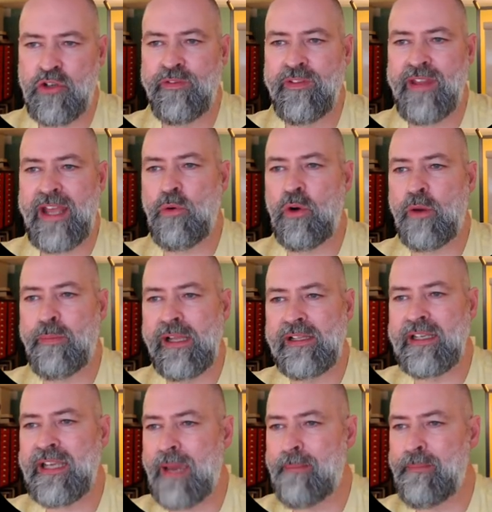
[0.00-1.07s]
Much of network
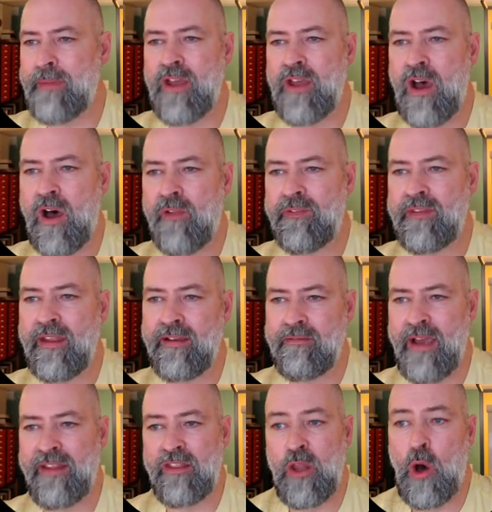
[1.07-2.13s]
building can be done
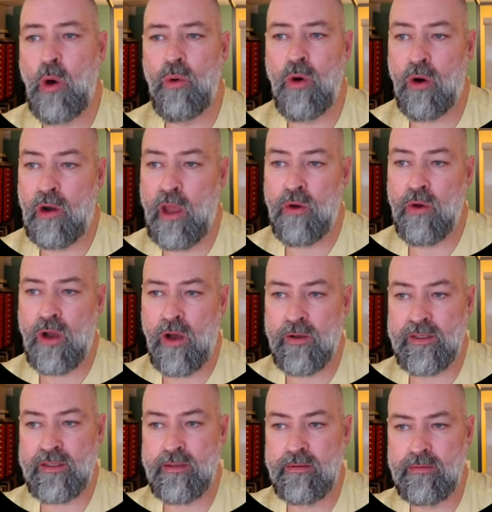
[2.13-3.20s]
at no or low
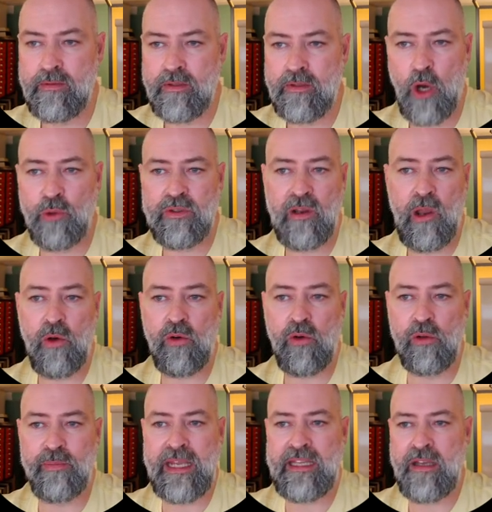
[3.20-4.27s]
cost. Go to
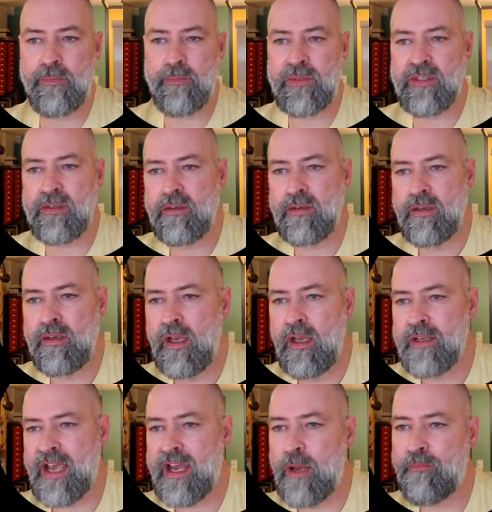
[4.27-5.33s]
local meetups,
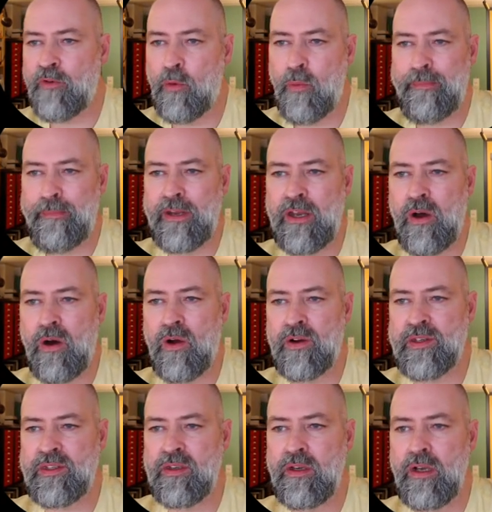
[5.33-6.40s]
sign up for
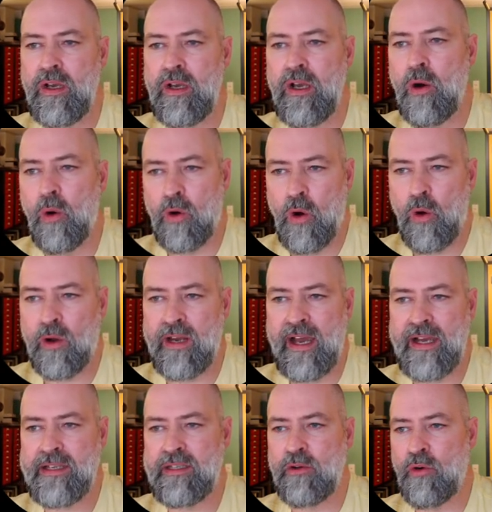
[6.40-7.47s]
webinars, or
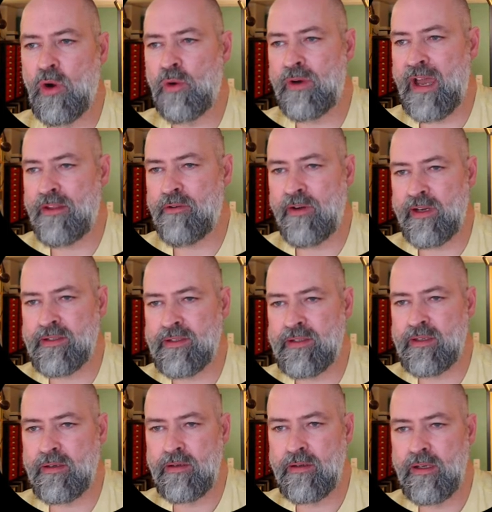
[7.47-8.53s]
organize your own
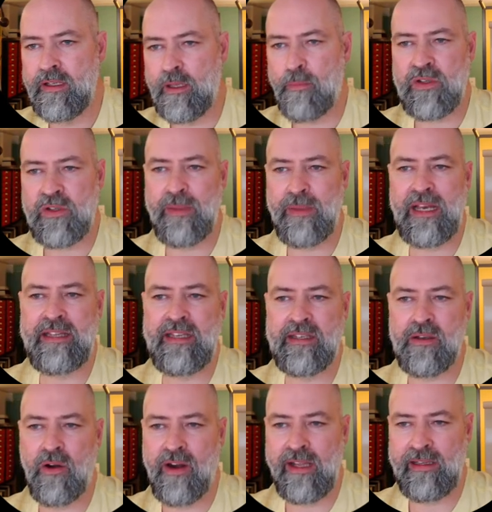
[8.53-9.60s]
gatherings. The
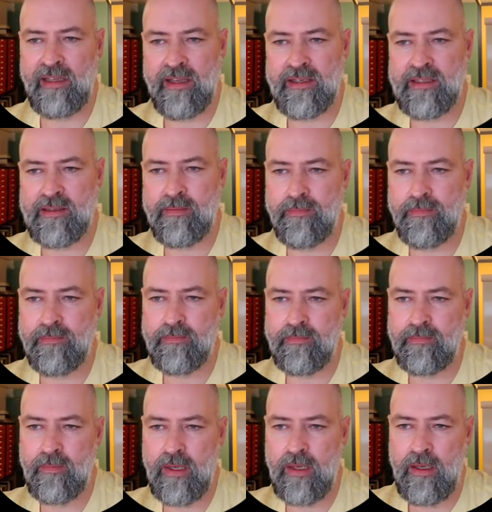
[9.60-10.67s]
possibilities are endless.
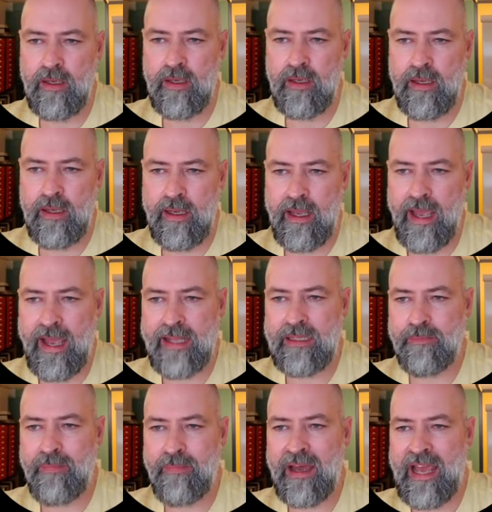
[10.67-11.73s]

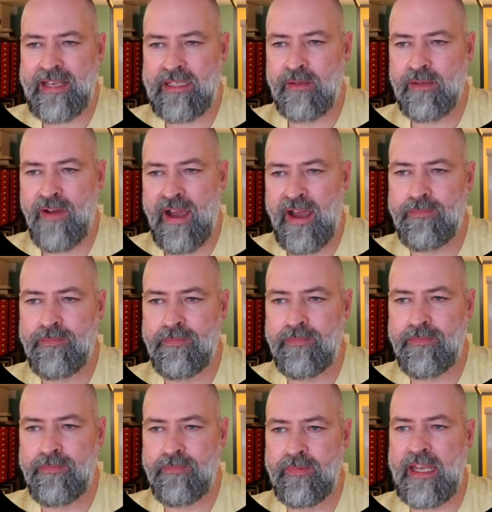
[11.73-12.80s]
And my last
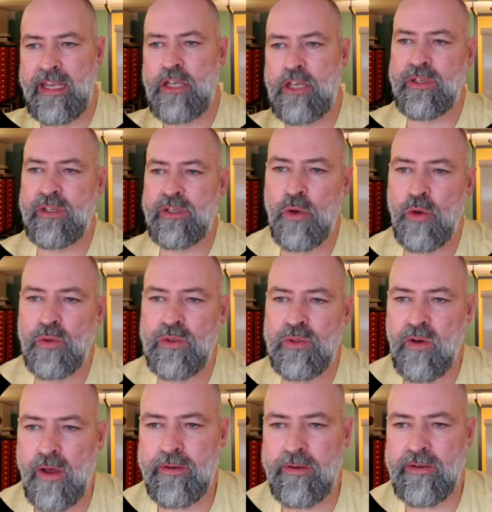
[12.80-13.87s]
advice teach what you know
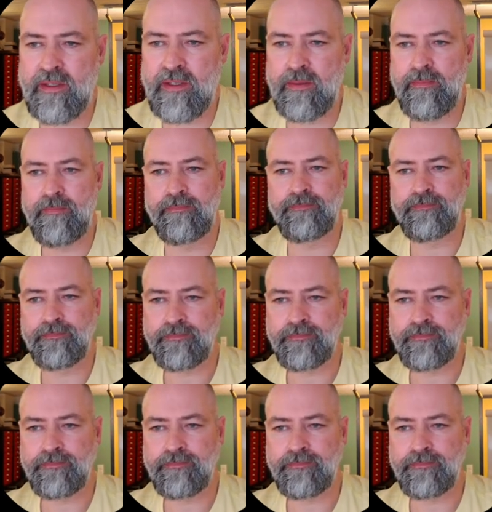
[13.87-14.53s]
to others.